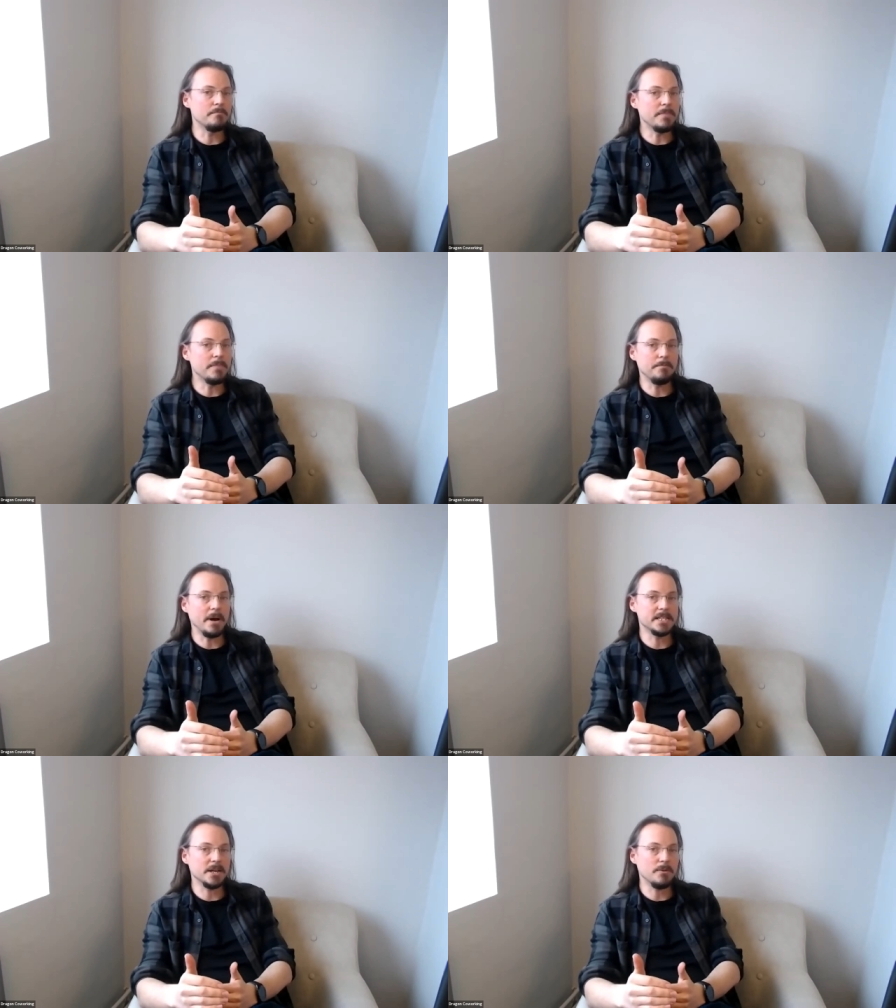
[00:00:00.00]
a
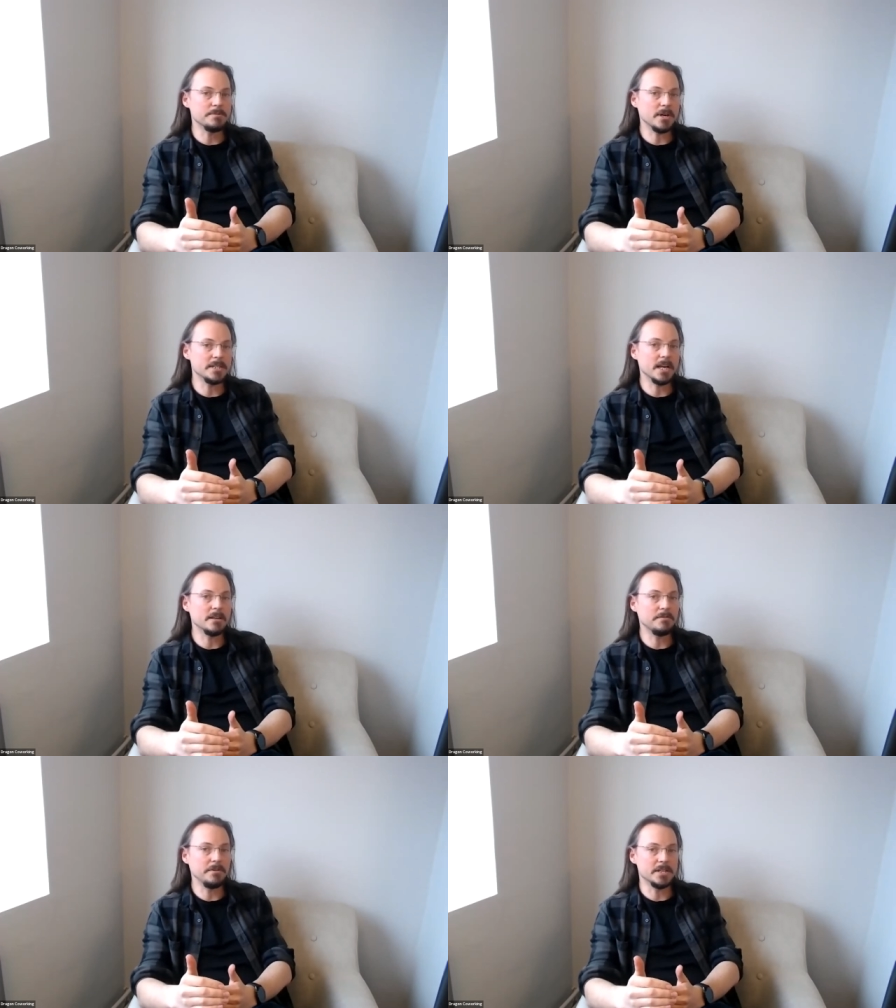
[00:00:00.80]
basic website
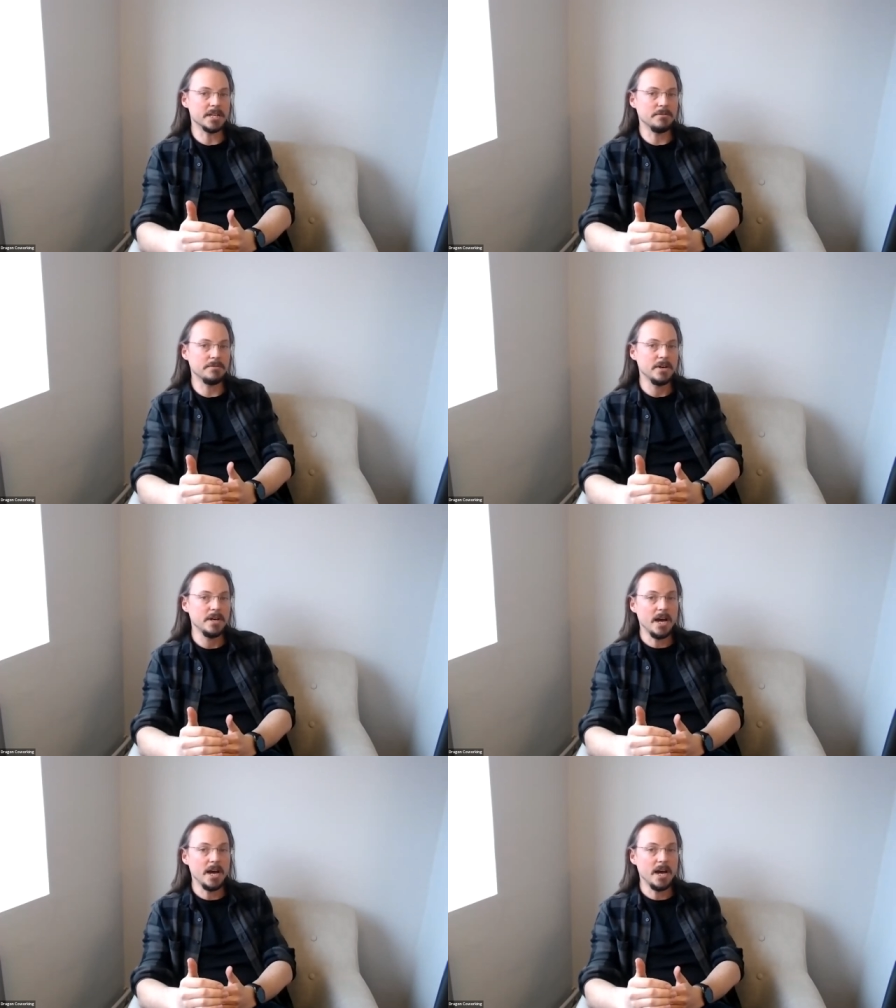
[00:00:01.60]
together for yourself.